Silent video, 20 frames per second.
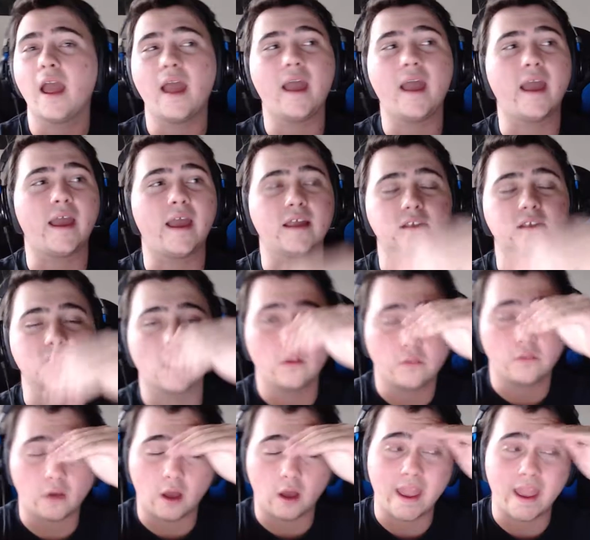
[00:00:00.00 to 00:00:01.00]
and
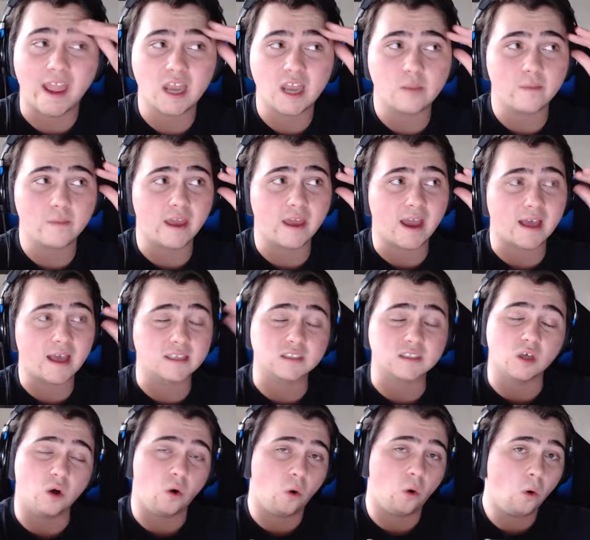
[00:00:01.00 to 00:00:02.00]
the anime as a
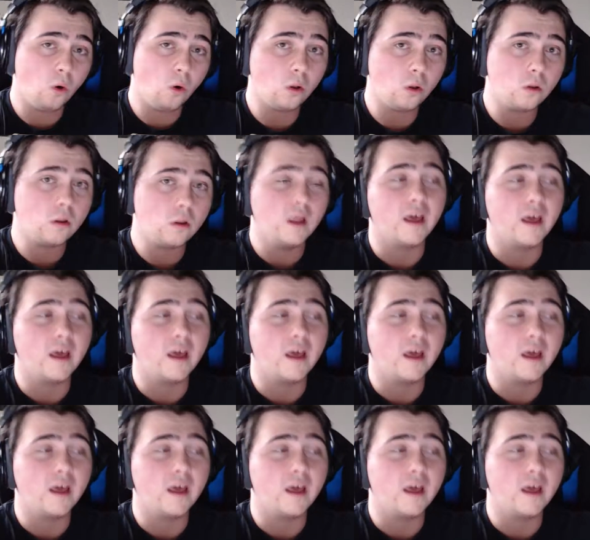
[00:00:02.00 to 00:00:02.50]
whole.